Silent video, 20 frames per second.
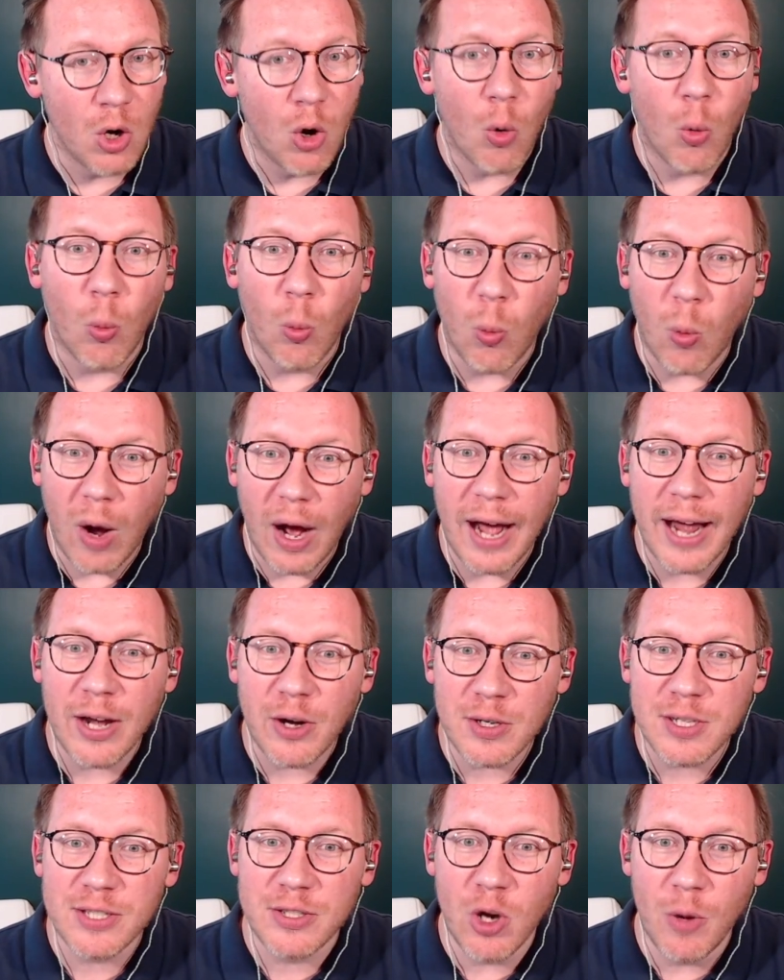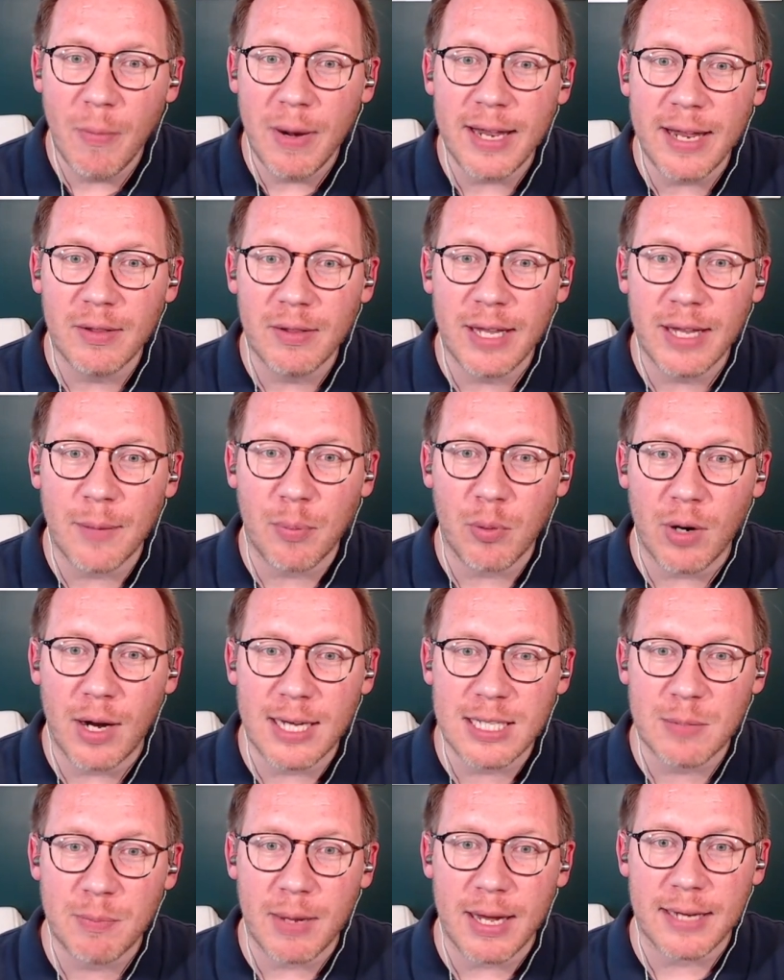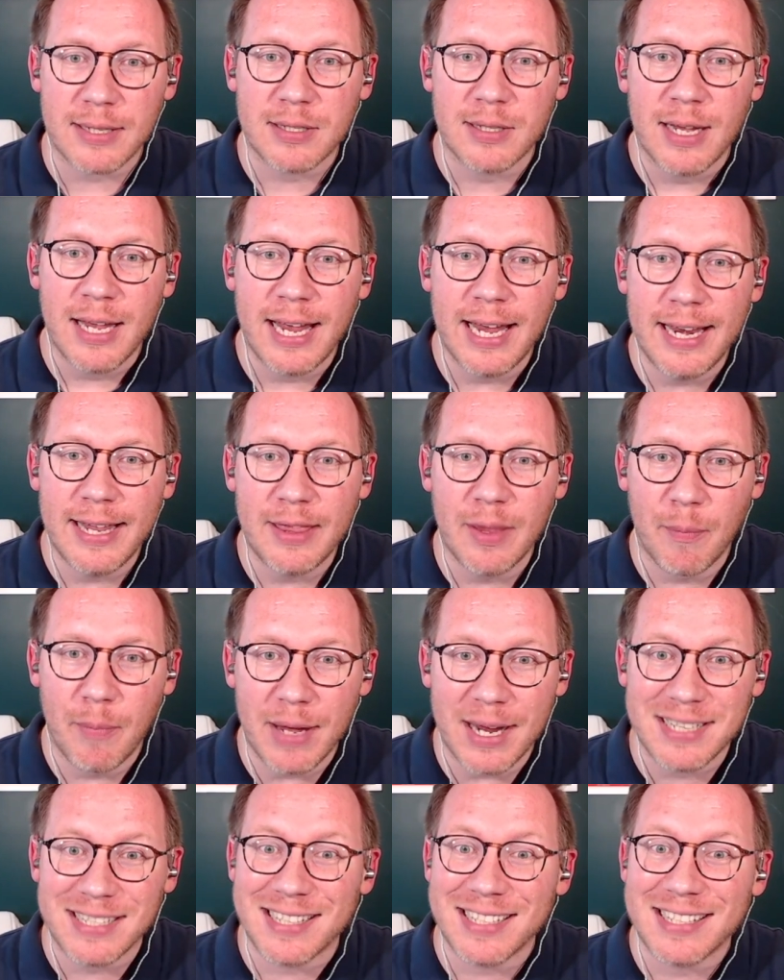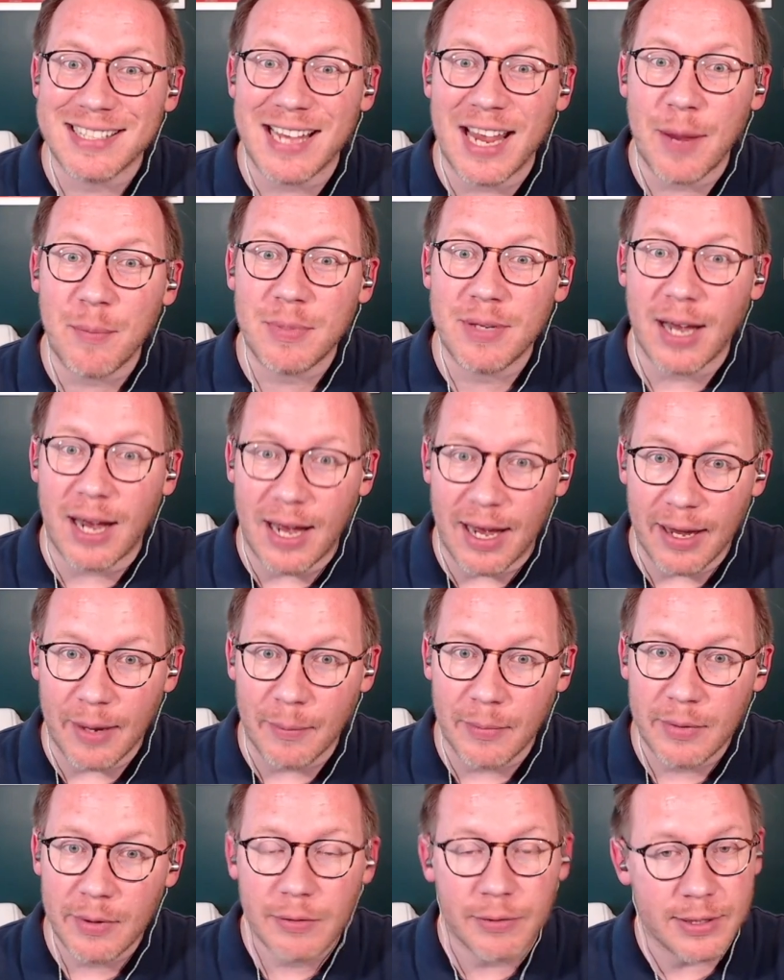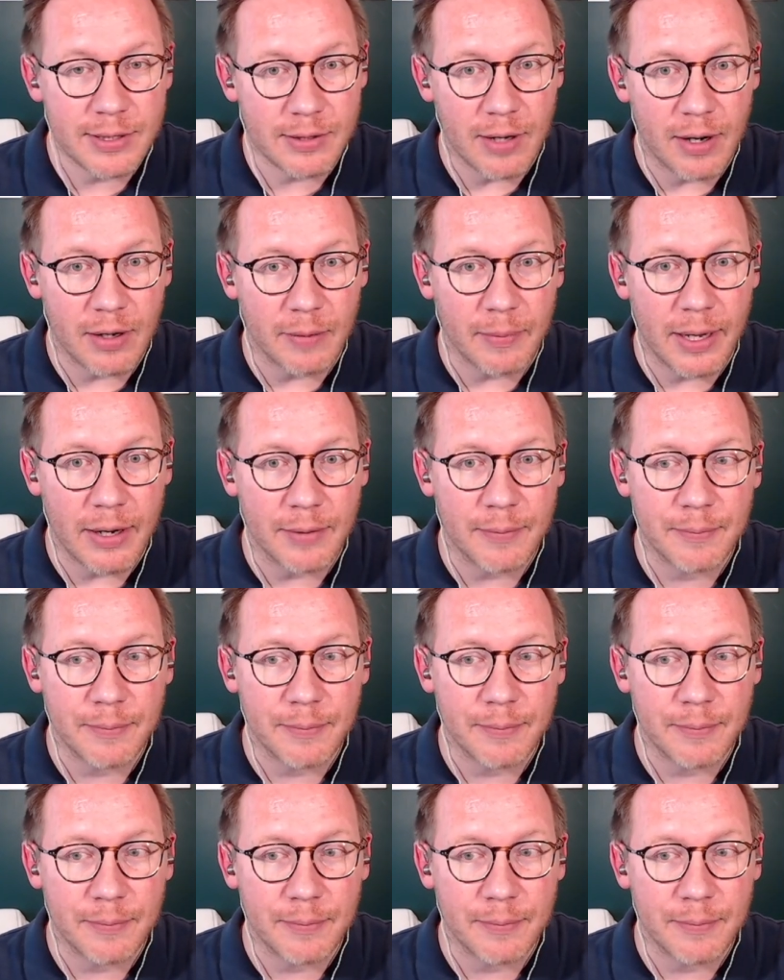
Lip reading: Why are so many elite prospects hitting the bigs at the same time? Let's talk about